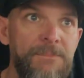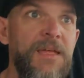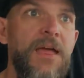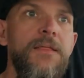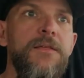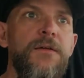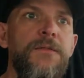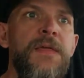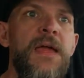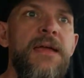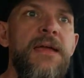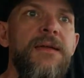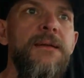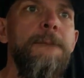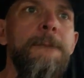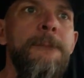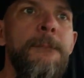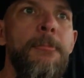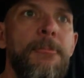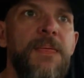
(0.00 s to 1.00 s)
The other
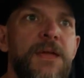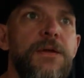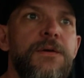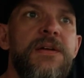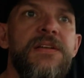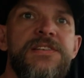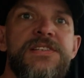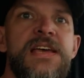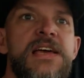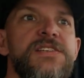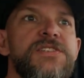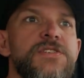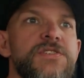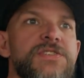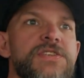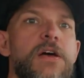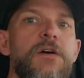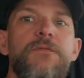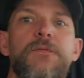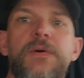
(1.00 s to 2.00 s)
thing that you can test
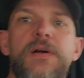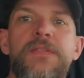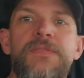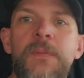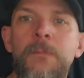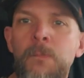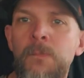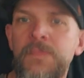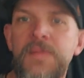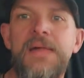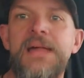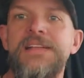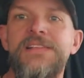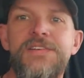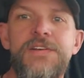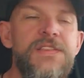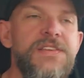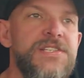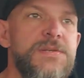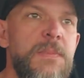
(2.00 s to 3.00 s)
yourself with, I like to
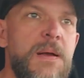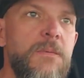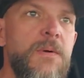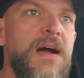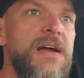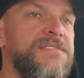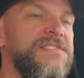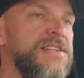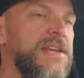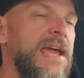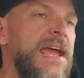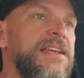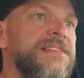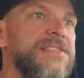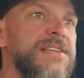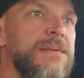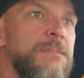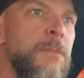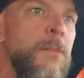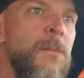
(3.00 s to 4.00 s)
do this with my wife, she
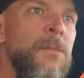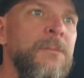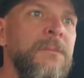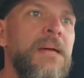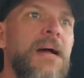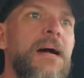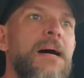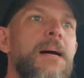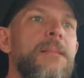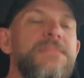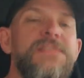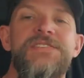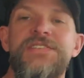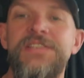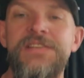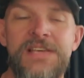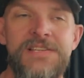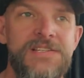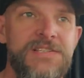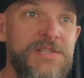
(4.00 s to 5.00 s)
hates it, and she
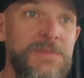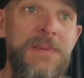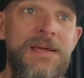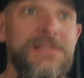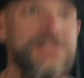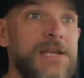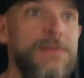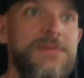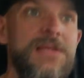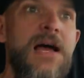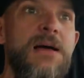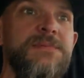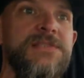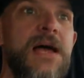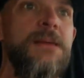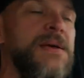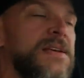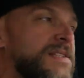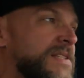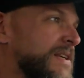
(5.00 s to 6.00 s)
does it to me, and sometimes
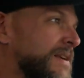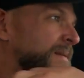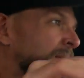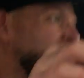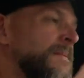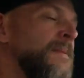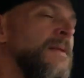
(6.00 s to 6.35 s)
I miss it.